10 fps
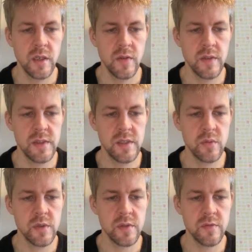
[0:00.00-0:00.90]
this
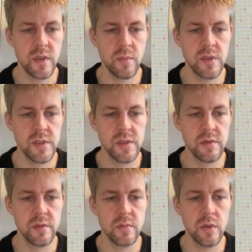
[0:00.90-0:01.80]
sequence of number as a
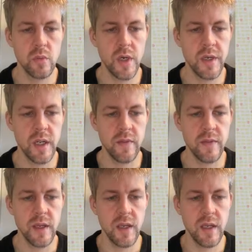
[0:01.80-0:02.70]
suitable one, and
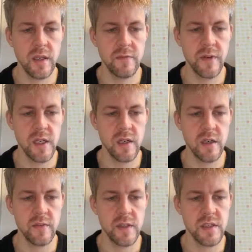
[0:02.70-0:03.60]
then
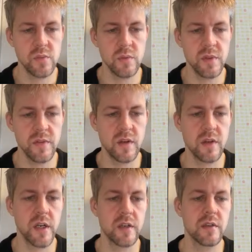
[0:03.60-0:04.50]
finally this will be the
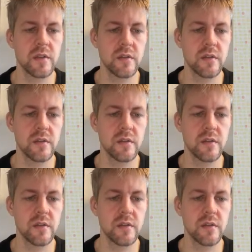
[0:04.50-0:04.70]
correct